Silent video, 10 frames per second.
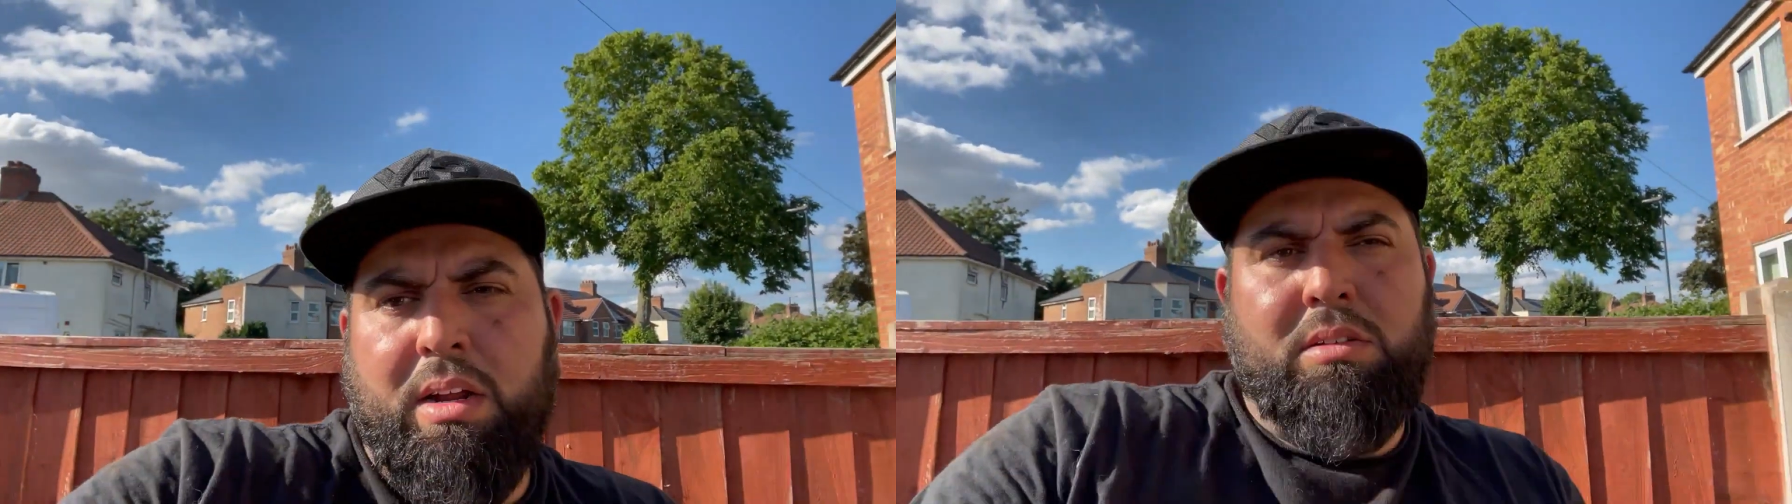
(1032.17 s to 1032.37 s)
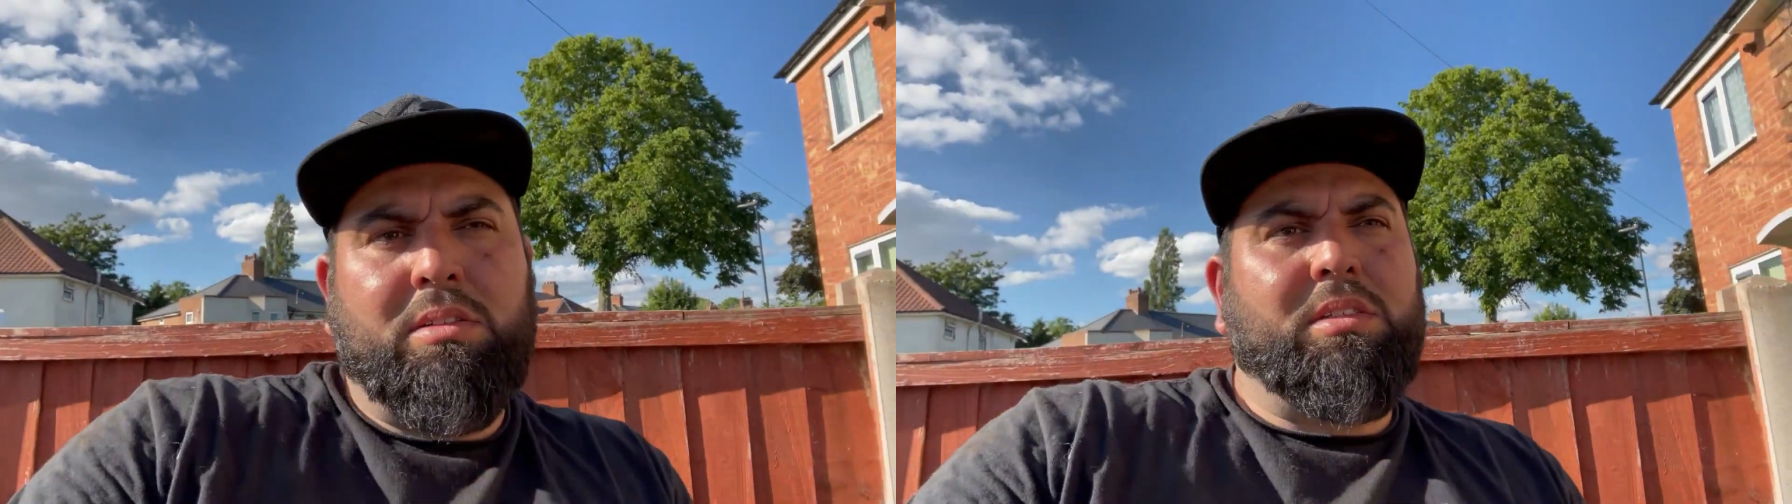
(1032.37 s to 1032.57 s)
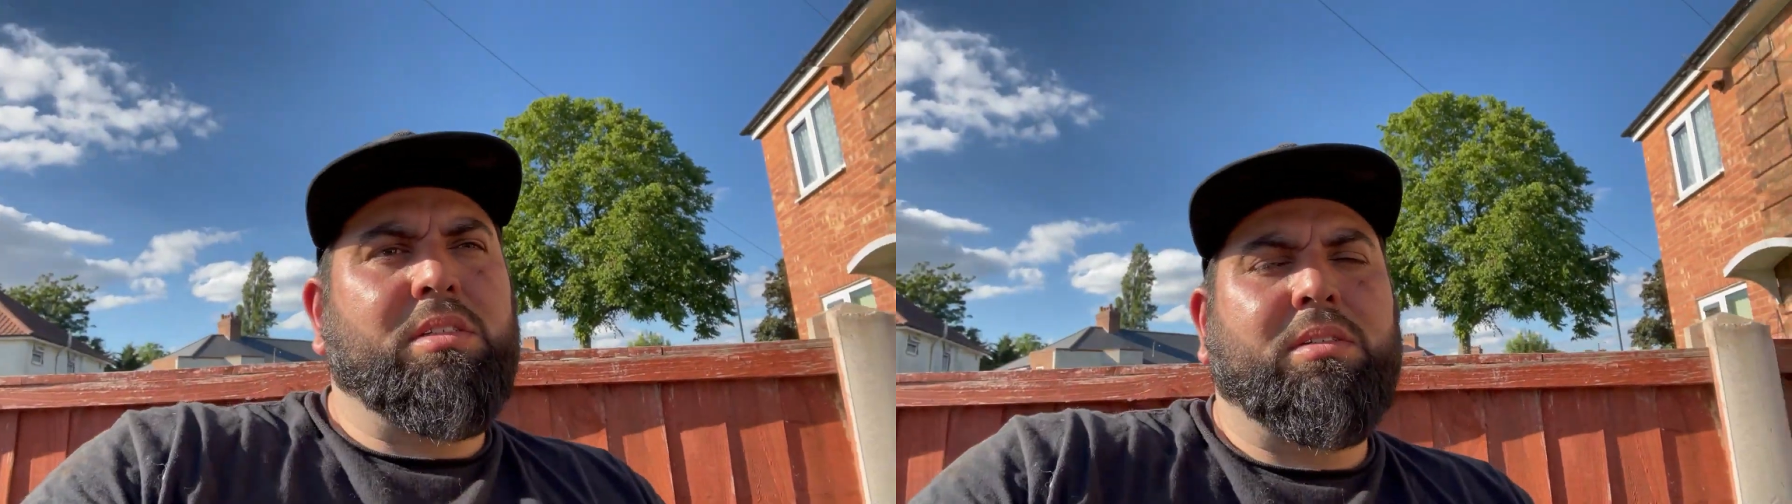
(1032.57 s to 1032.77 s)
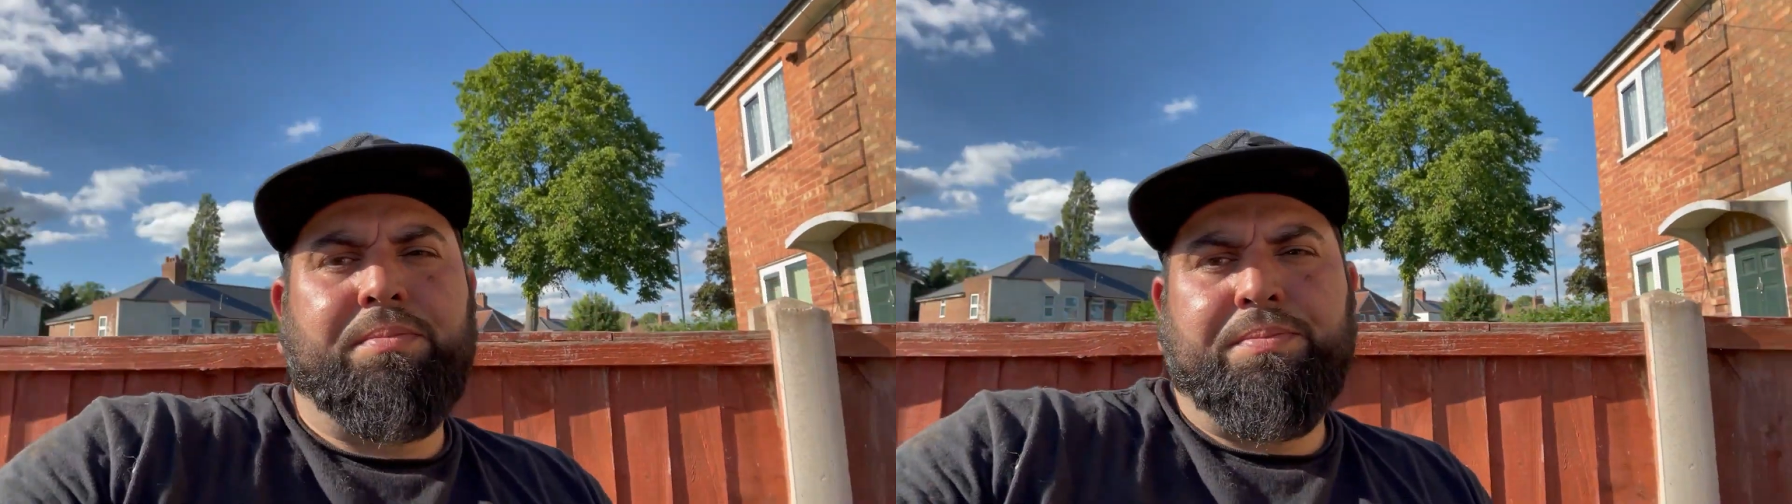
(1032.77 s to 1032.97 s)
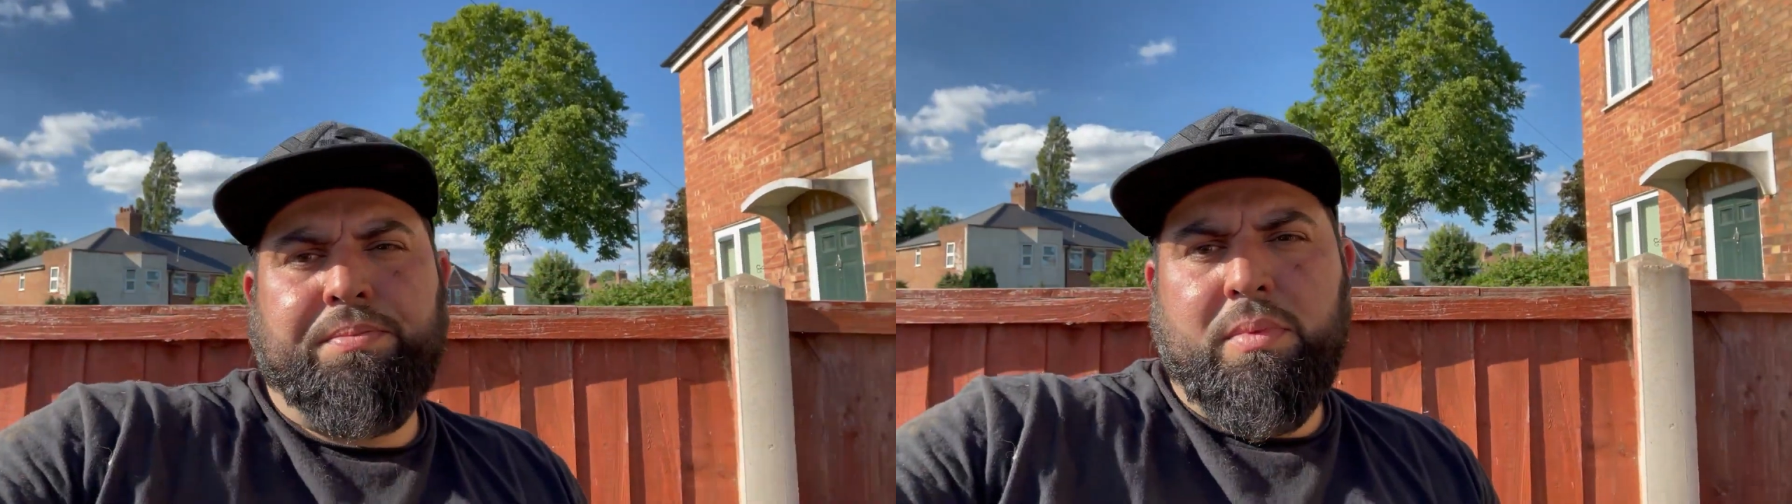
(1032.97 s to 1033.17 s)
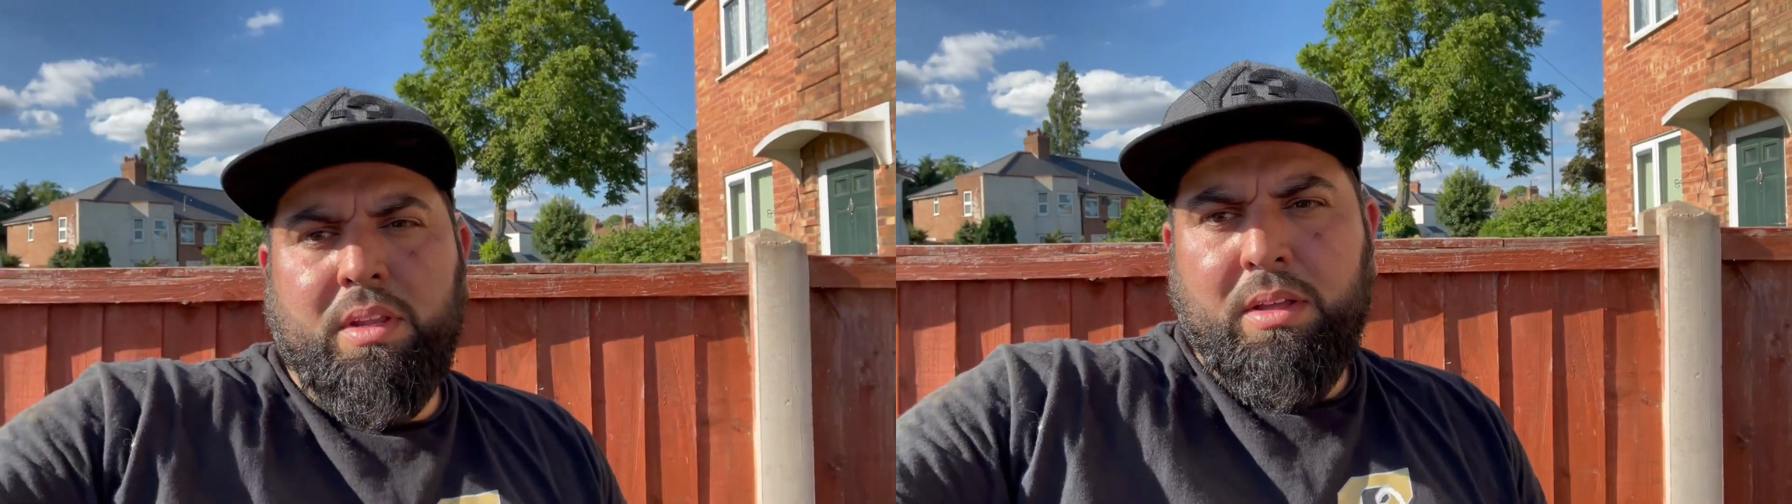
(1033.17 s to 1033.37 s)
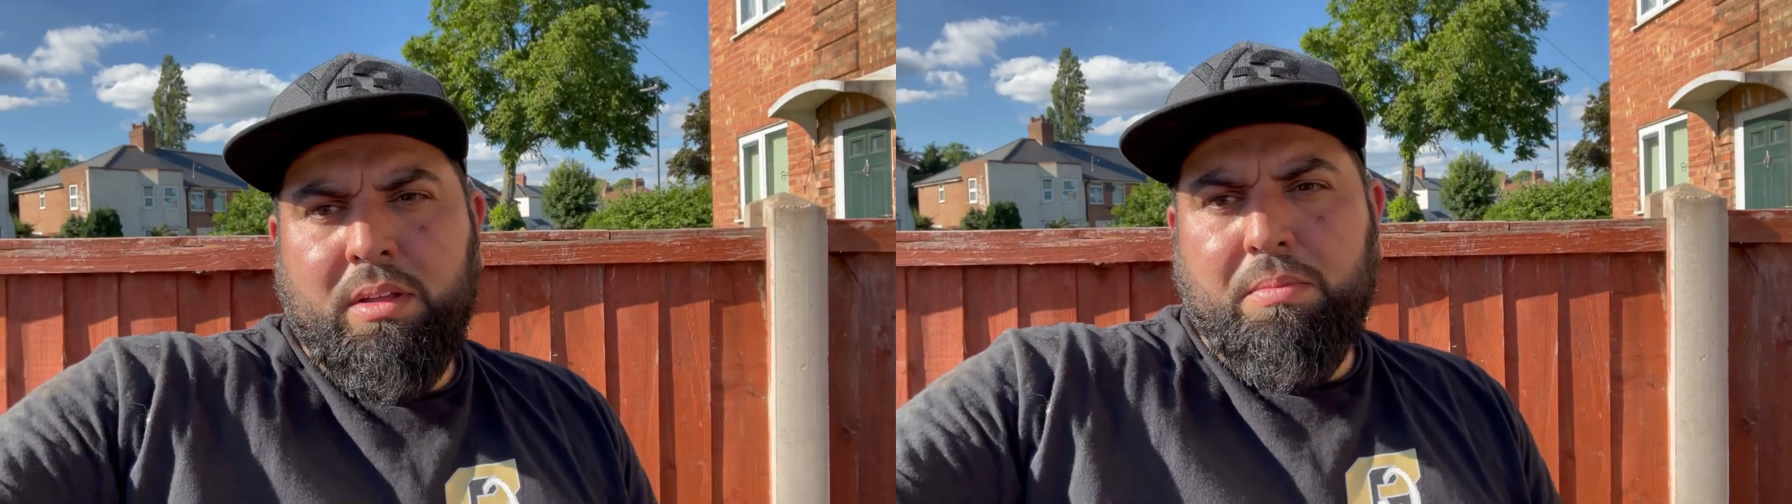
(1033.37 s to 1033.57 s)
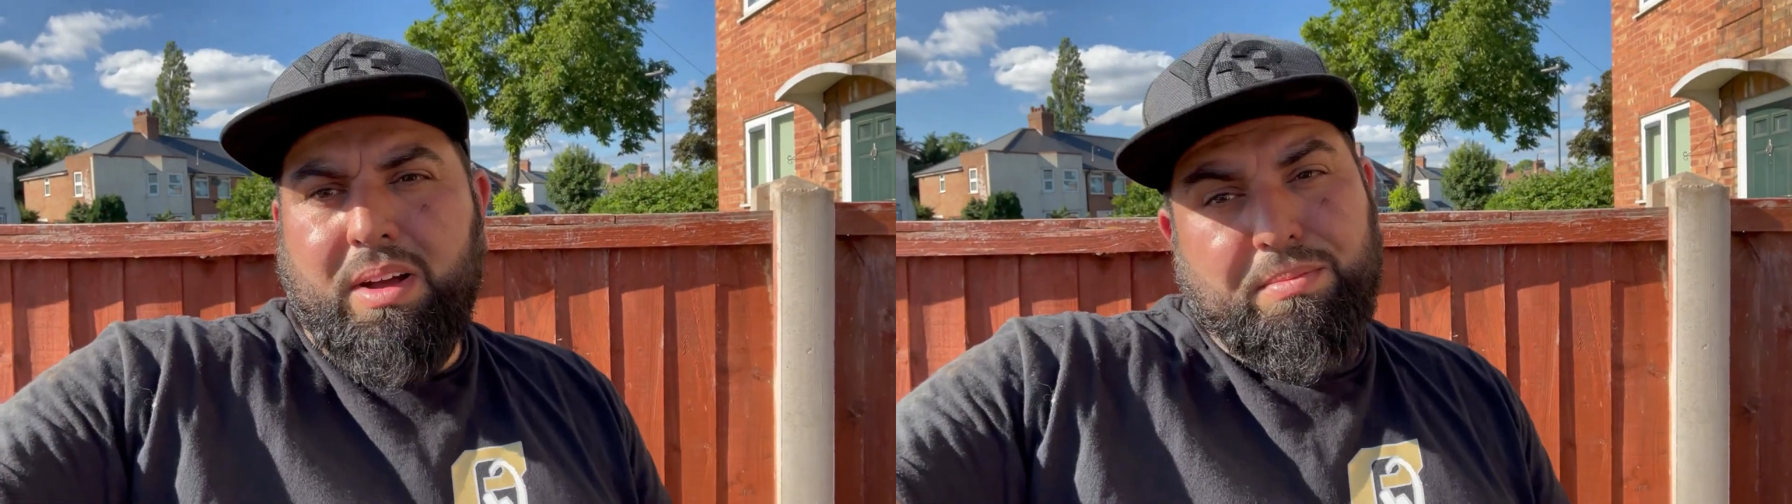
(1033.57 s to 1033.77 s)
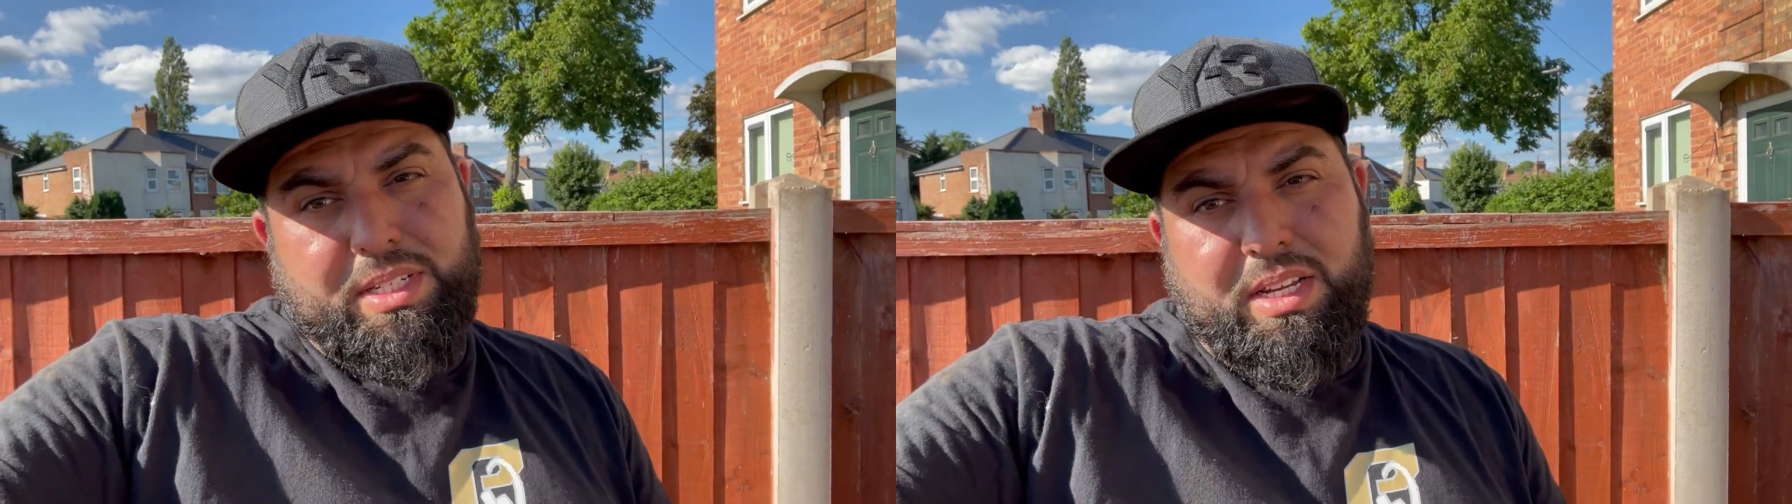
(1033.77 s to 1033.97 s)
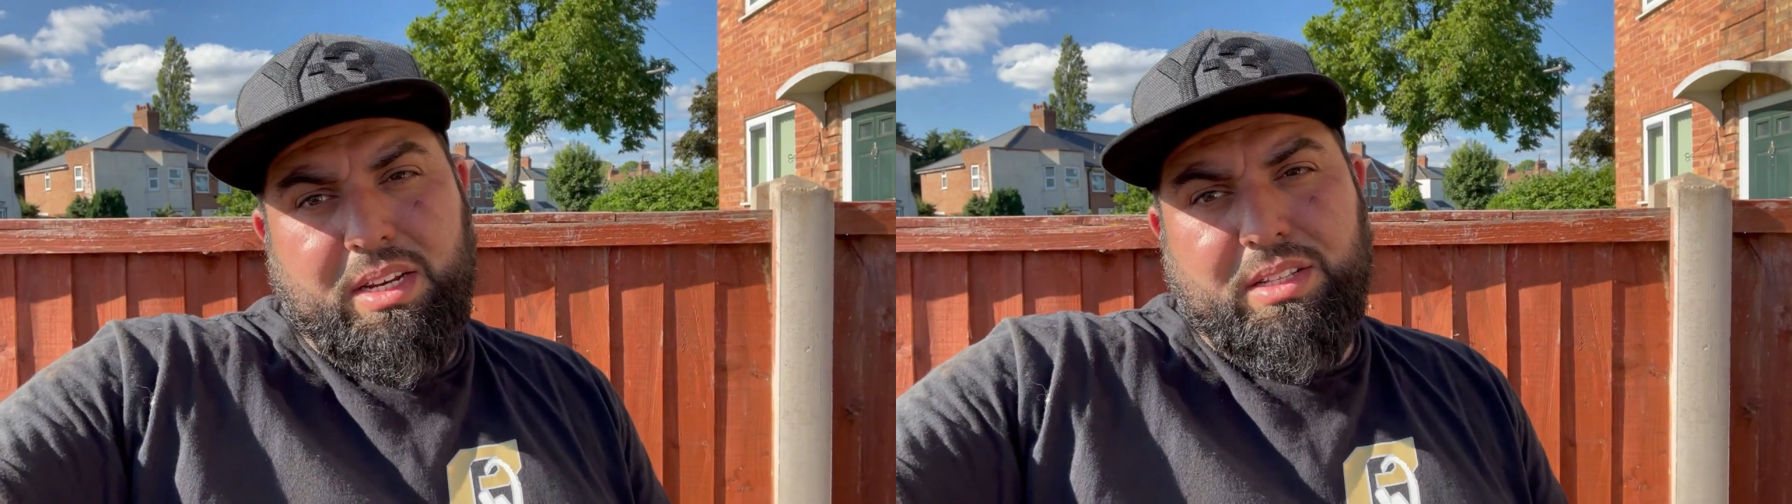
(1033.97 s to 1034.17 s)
at us. But I'm sitting